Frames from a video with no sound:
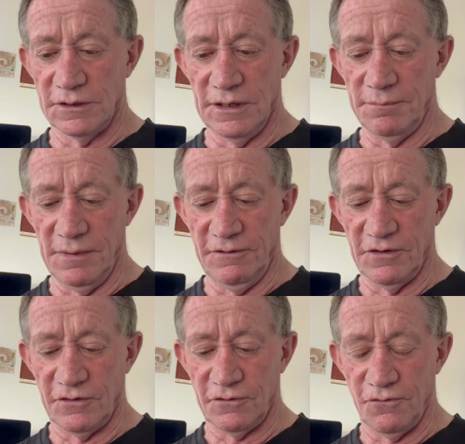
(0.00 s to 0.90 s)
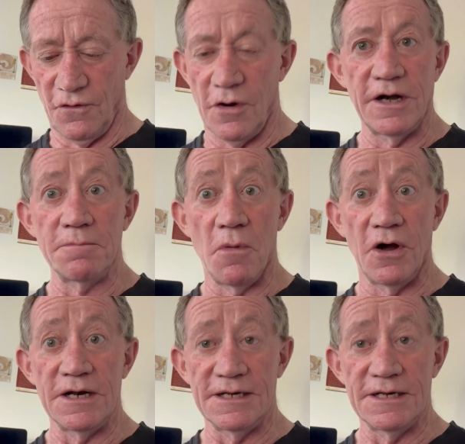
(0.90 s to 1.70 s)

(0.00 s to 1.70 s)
let me just find my